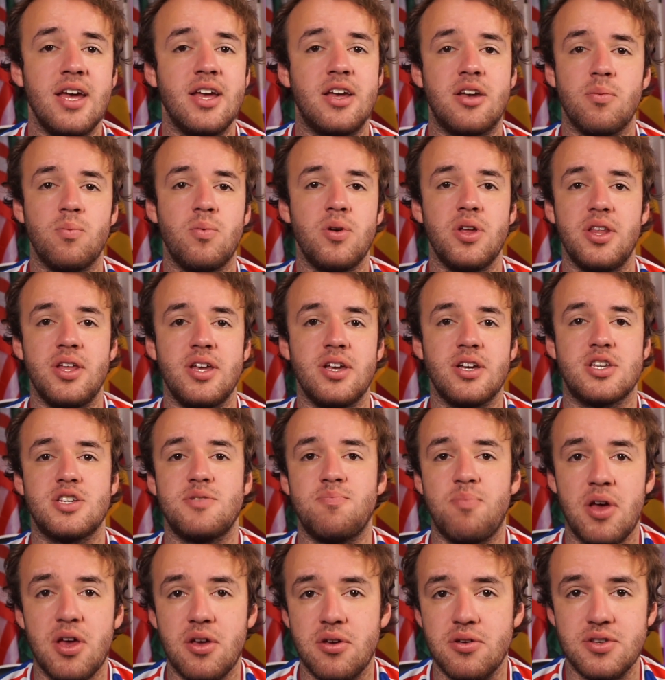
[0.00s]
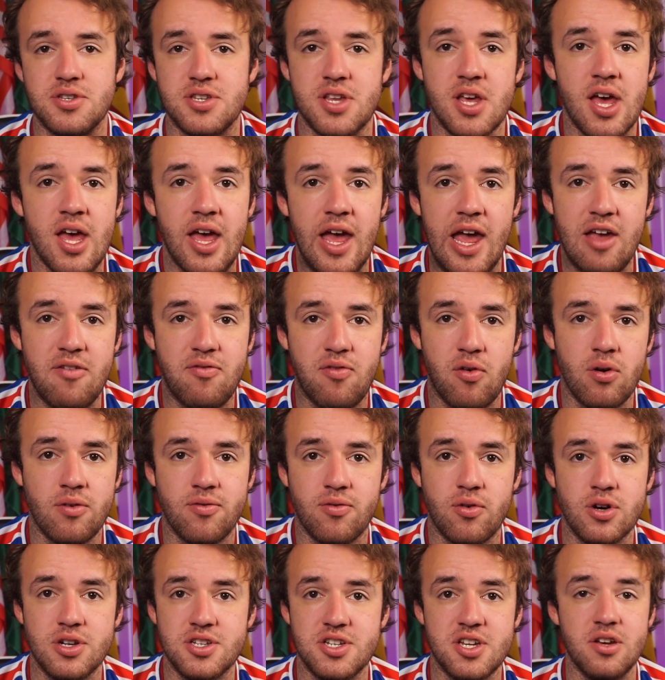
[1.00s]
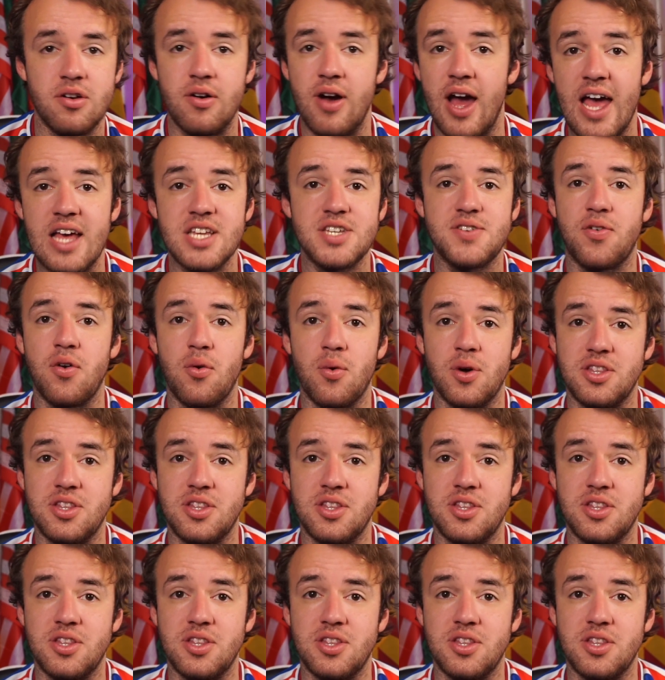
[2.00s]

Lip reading: and could really expose a 4-4-2. As for